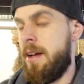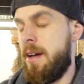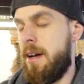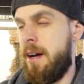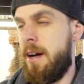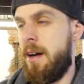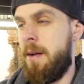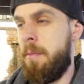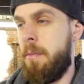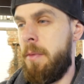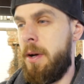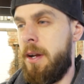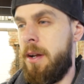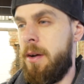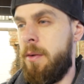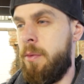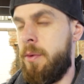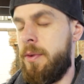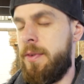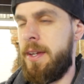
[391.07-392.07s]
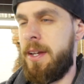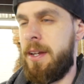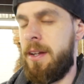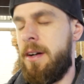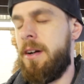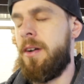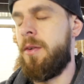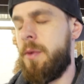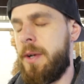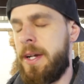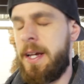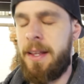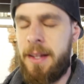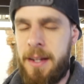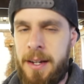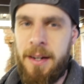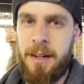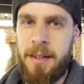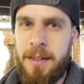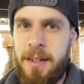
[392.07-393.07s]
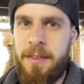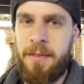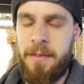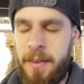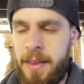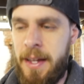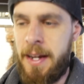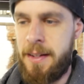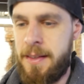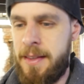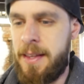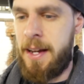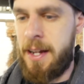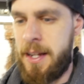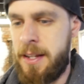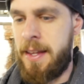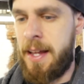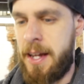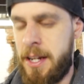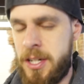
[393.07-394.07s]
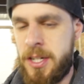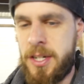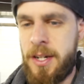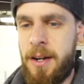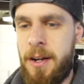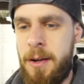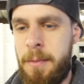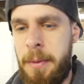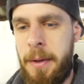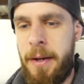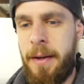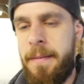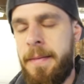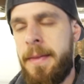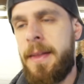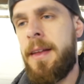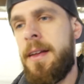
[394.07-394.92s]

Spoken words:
and I was thinking, oh, I want to get the car done for that show, but